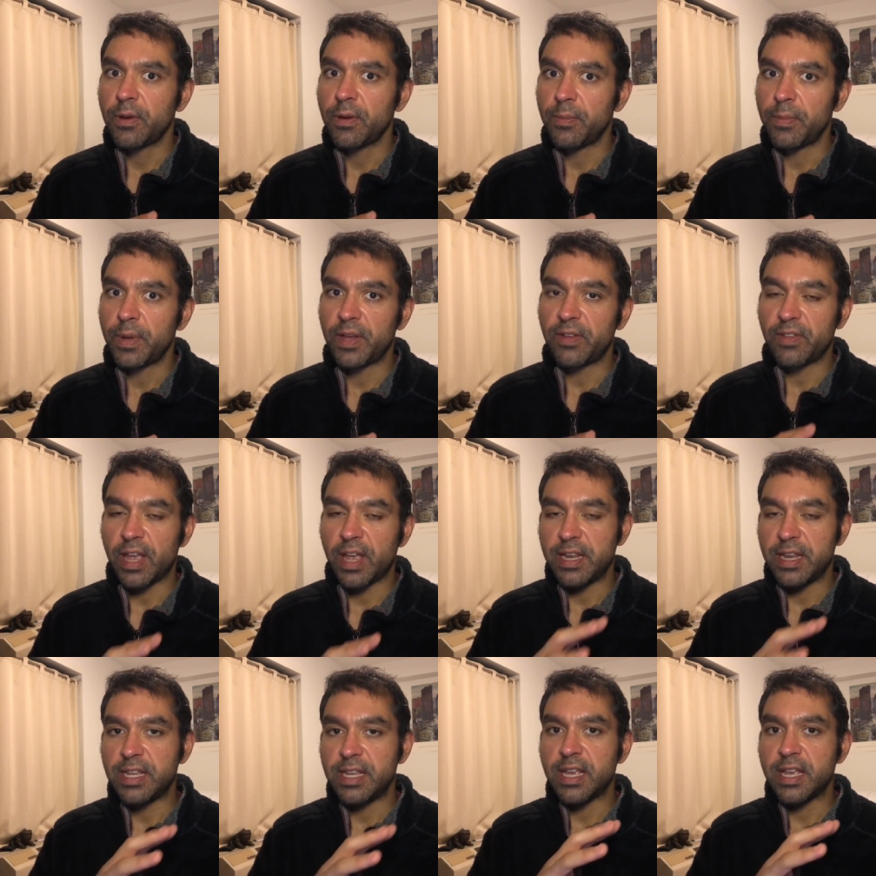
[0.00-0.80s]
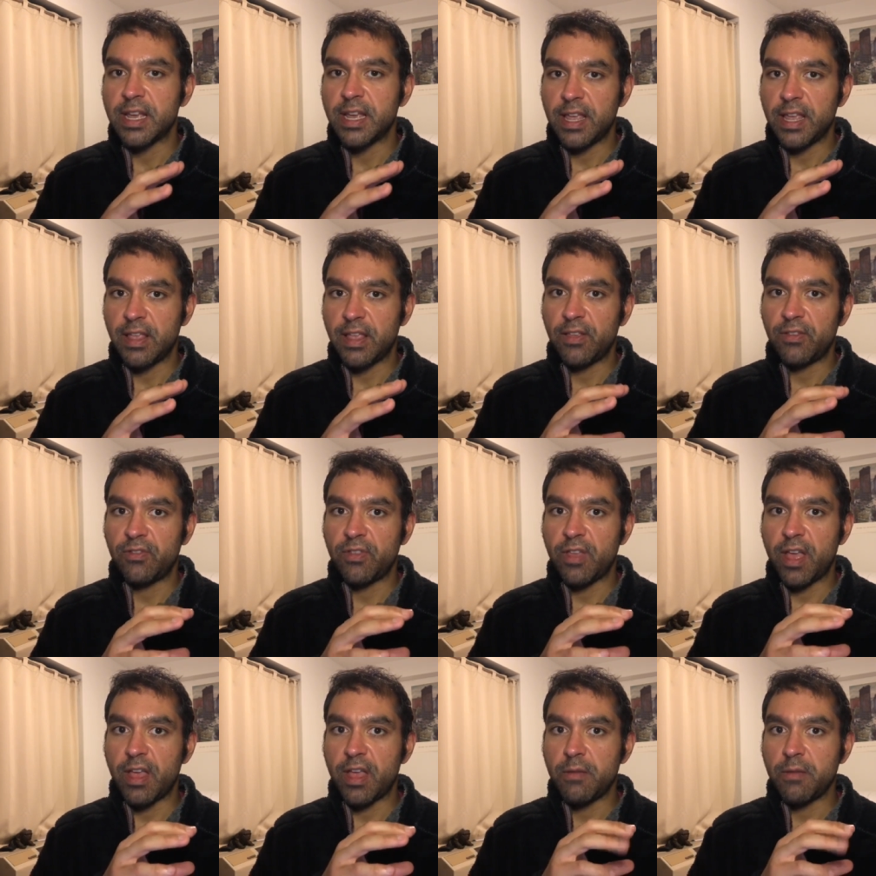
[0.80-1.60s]
because the idea is
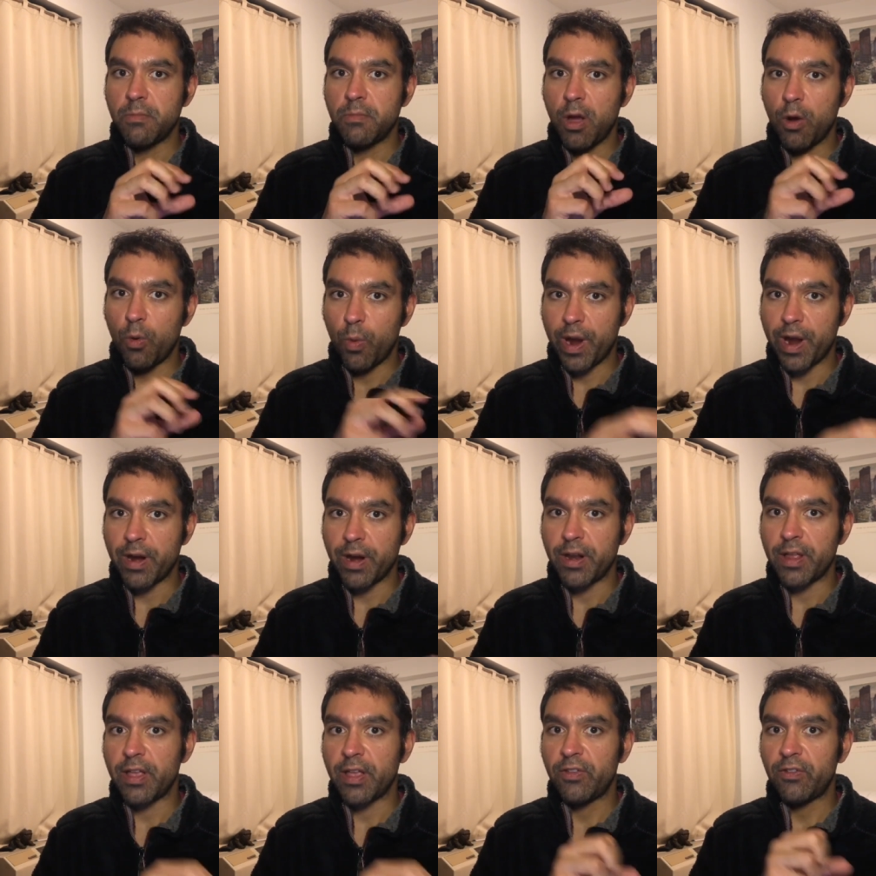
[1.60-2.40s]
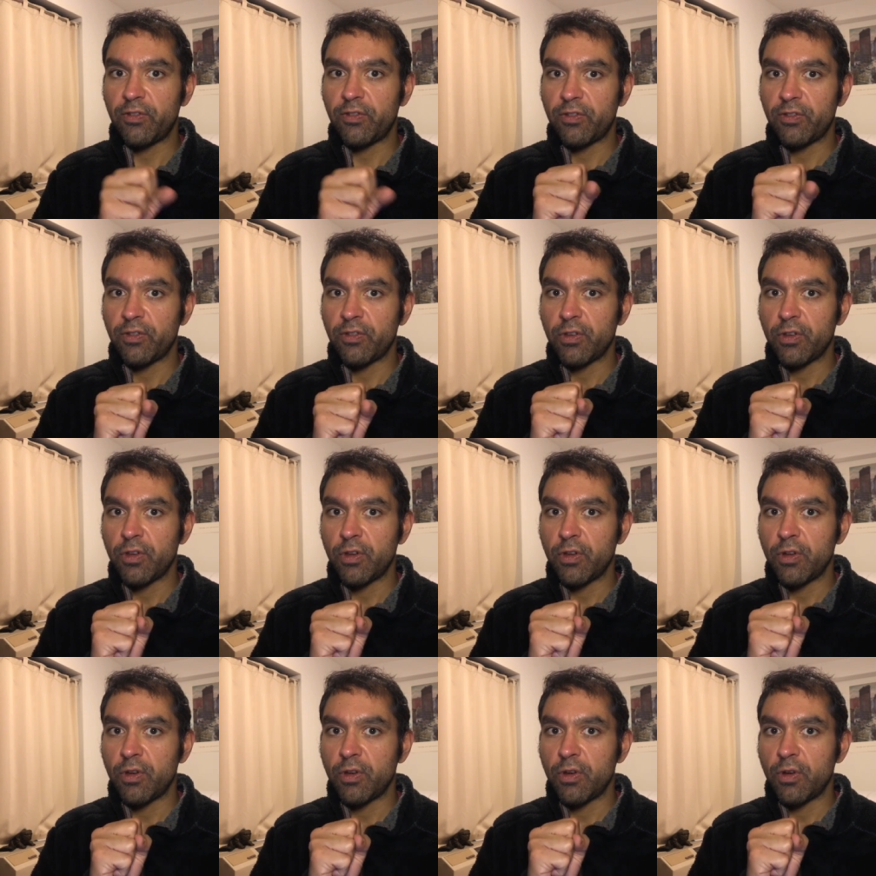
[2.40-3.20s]
that awareness,
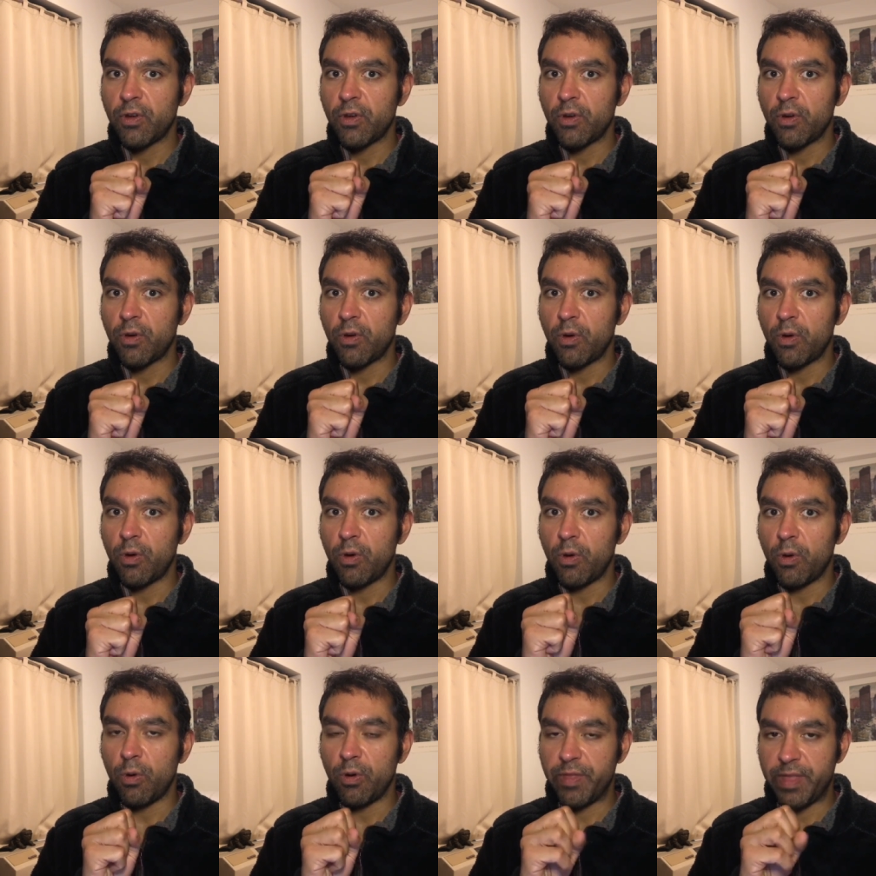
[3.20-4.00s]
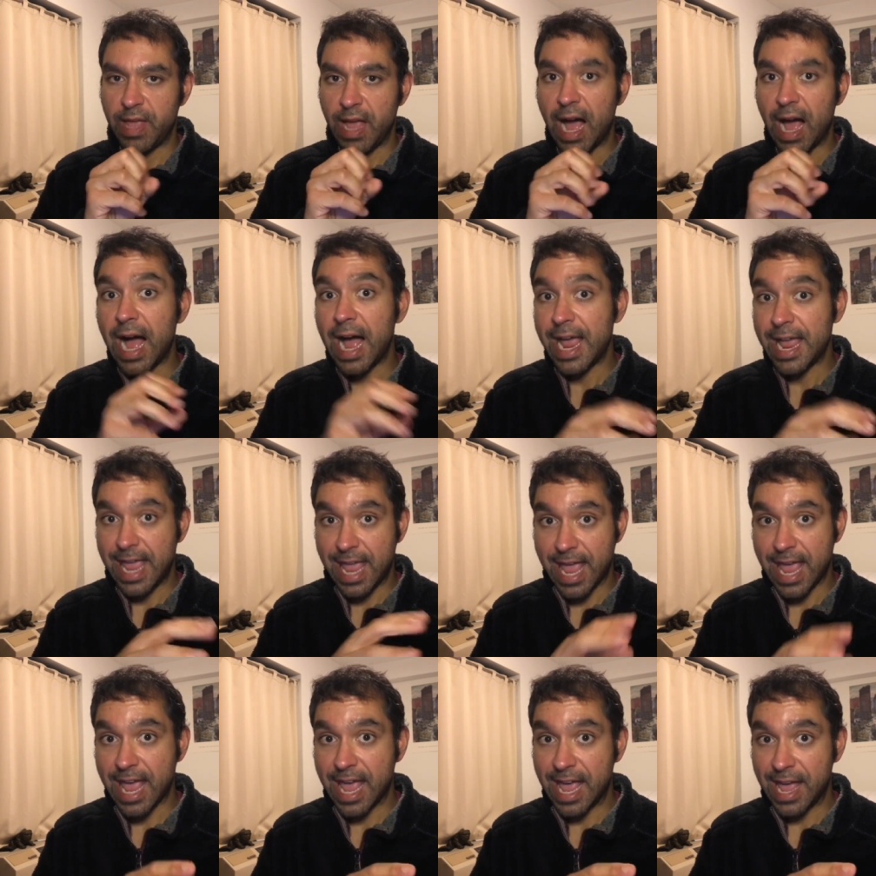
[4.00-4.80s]
or the I
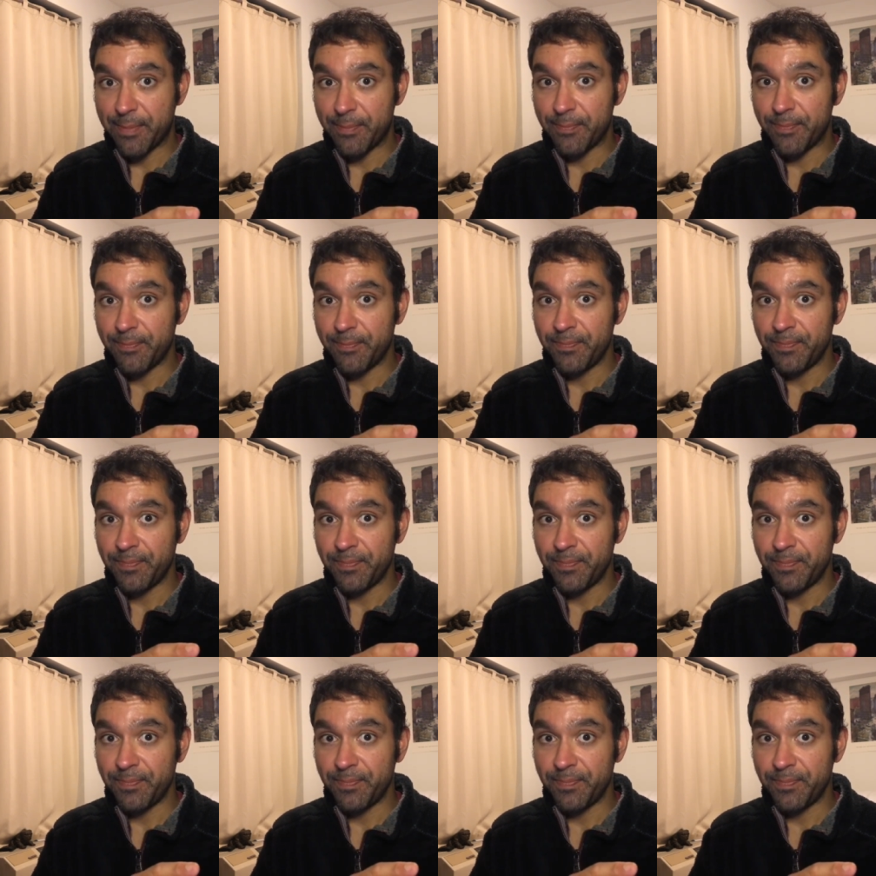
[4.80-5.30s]
am,